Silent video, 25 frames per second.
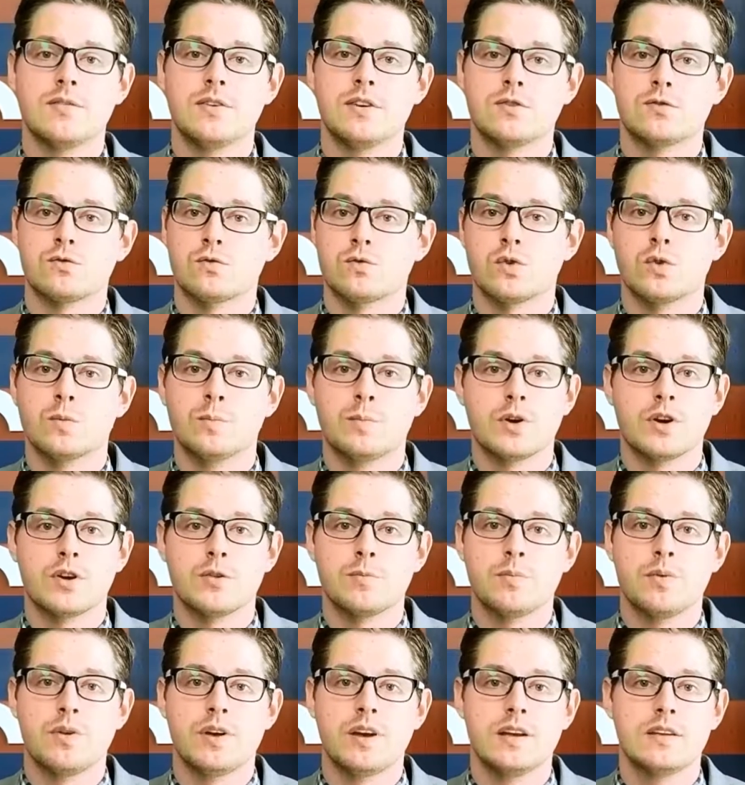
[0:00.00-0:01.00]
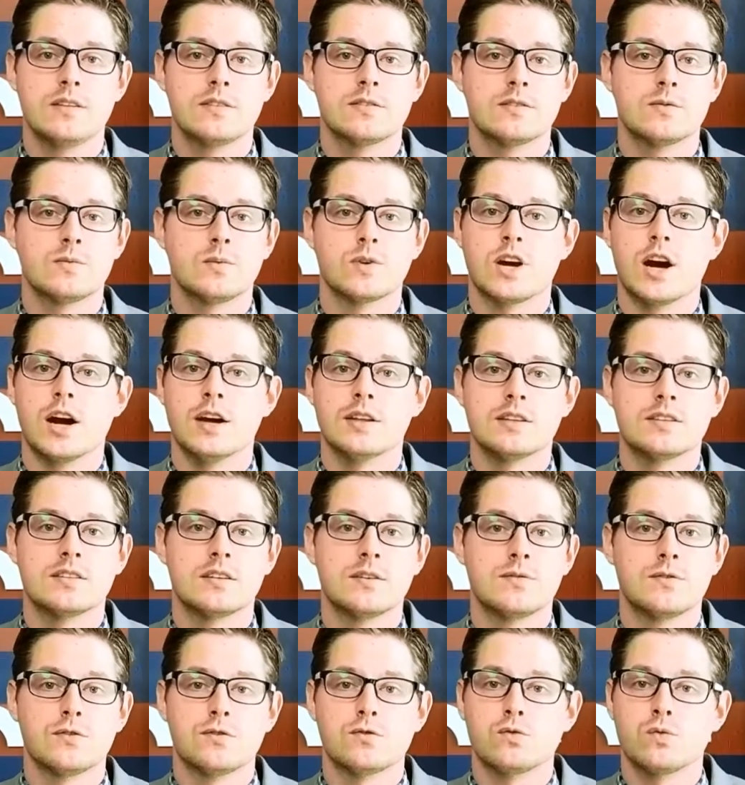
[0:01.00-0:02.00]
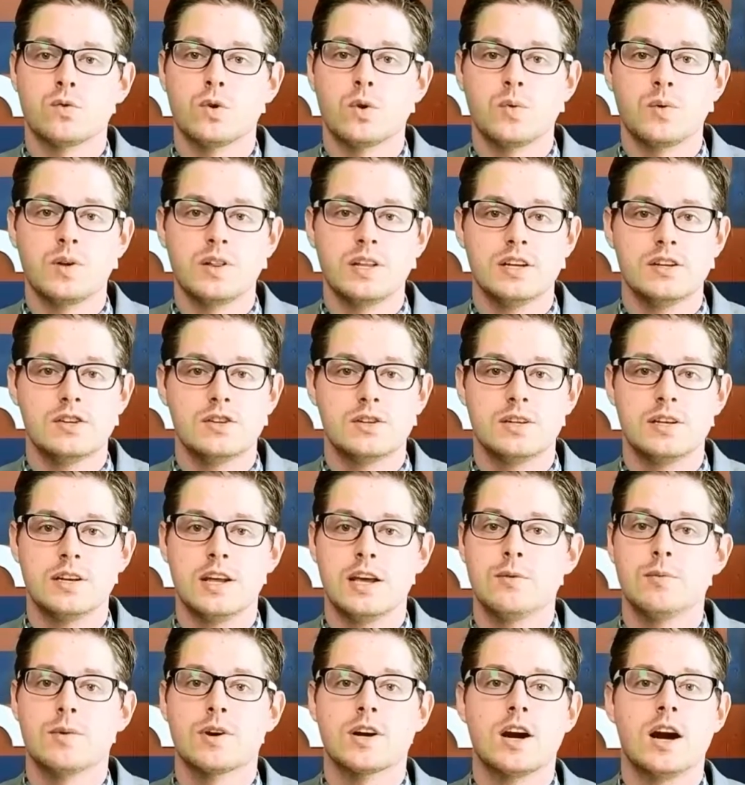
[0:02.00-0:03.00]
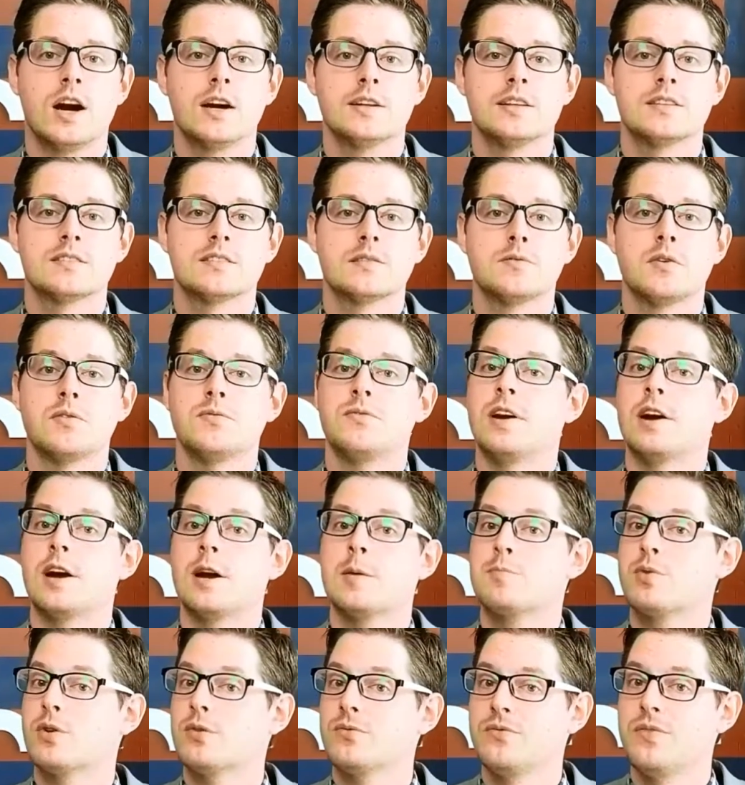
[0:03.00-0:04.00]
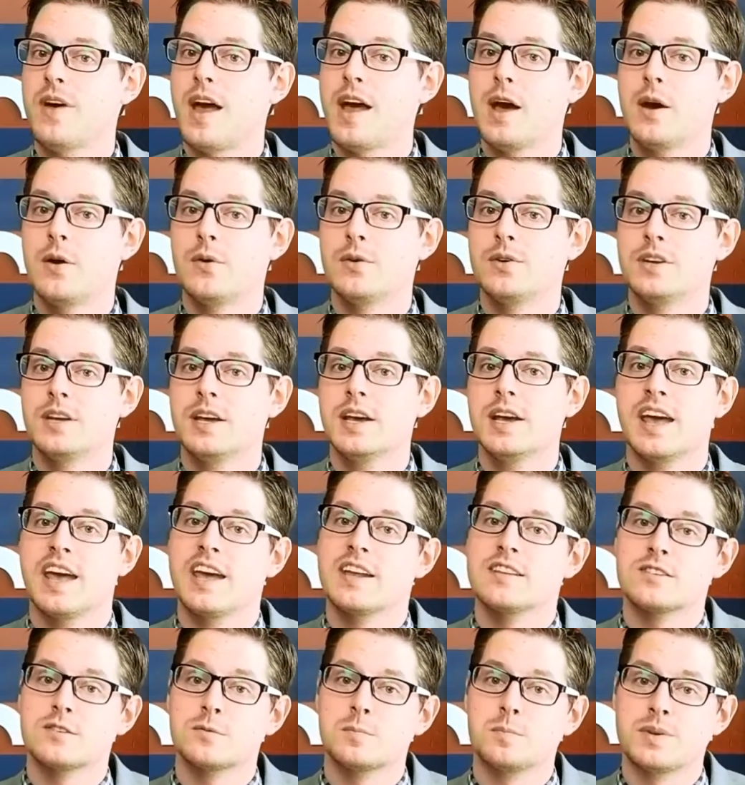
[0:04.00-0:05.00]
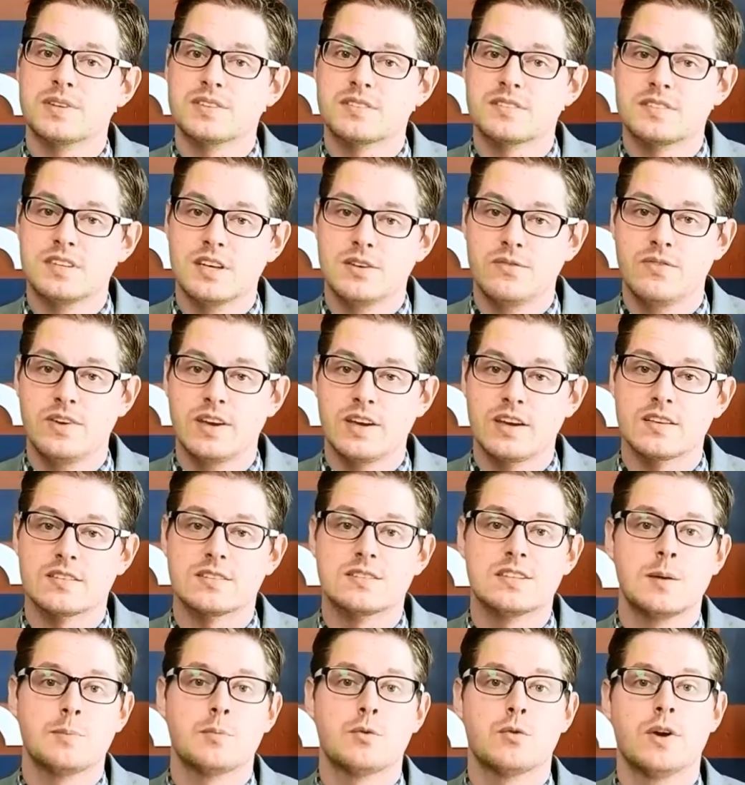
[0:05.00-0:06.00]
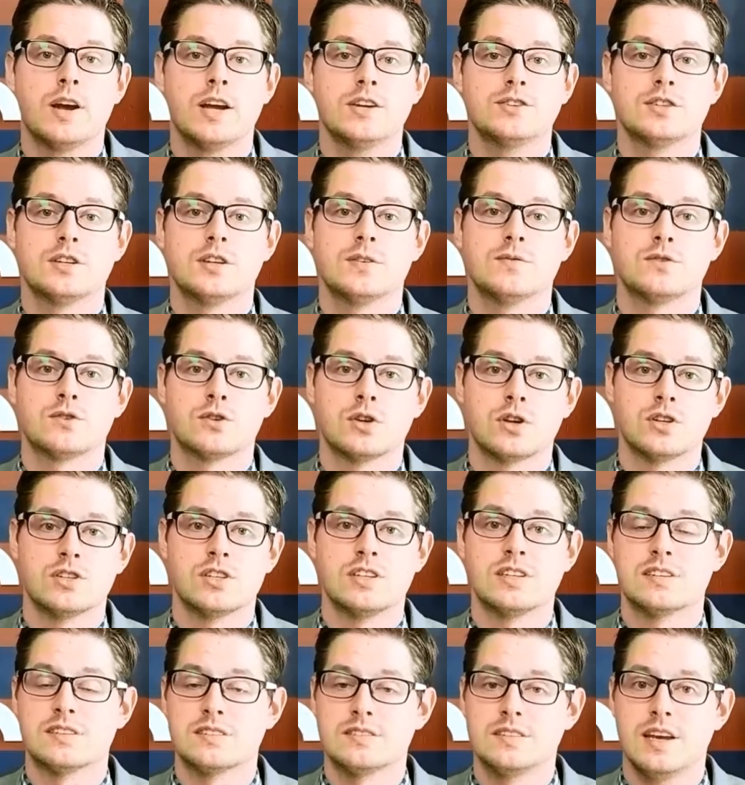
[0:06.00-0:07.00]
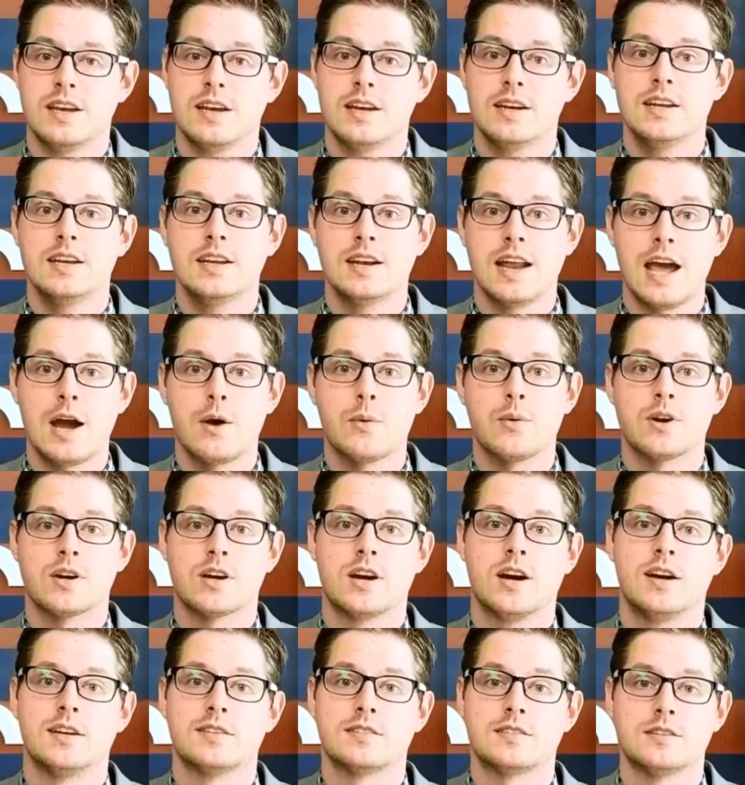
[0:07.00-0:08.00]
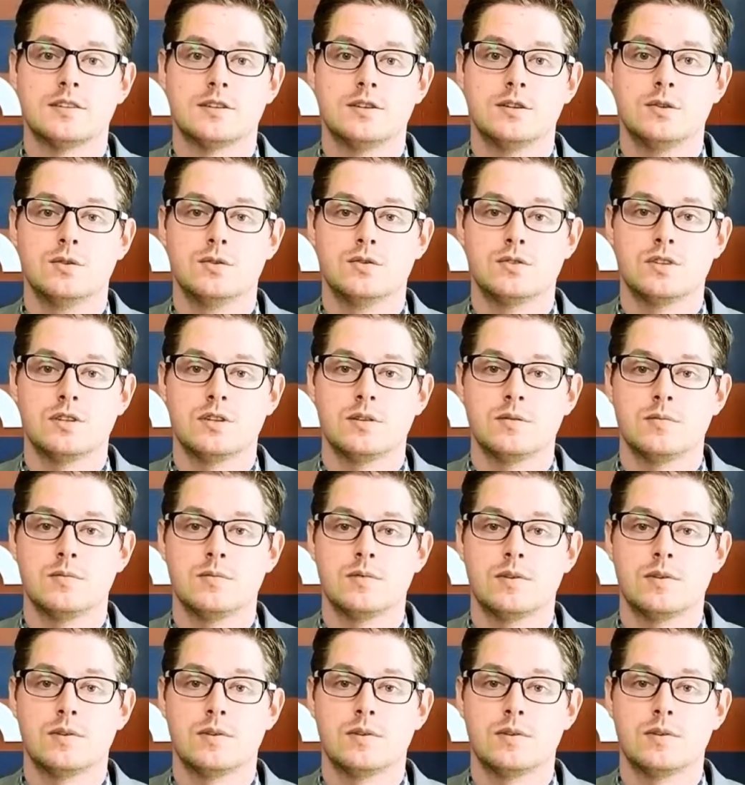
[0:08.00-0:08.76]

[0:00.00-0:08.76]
of his true birthplace, regardless of his true religion, and regardless of a very profound and specific separation of church and state in our Constitution.